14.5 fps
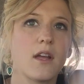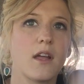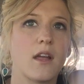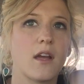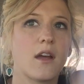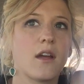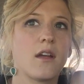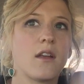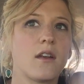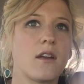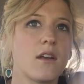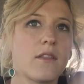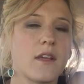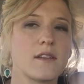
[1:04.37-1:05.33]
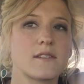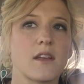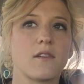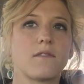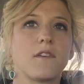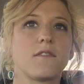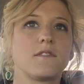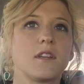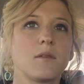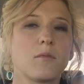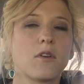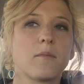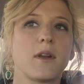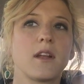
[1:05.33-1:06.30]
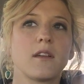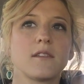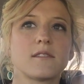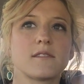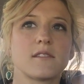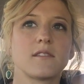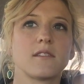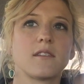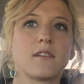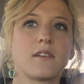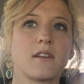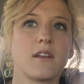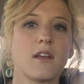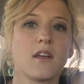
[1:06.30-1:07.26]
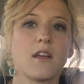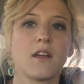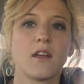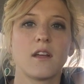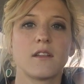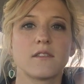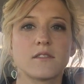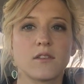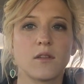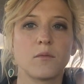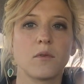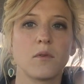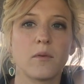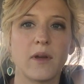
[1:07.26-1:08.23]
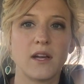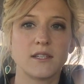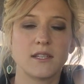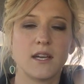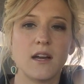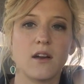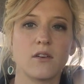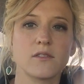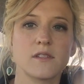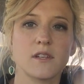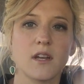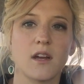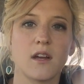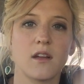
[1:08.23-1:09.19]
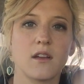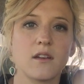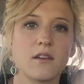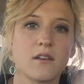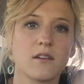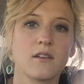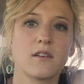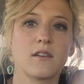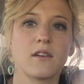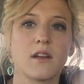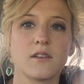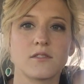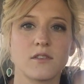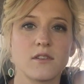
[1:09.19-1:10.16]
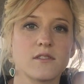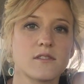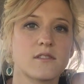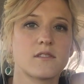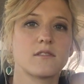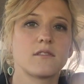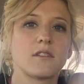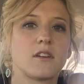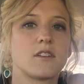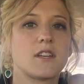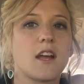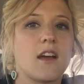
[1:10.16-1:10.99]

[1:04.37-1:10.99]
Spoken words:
and they said 15 more minutes. So then we went back to the house and got Ezra's, your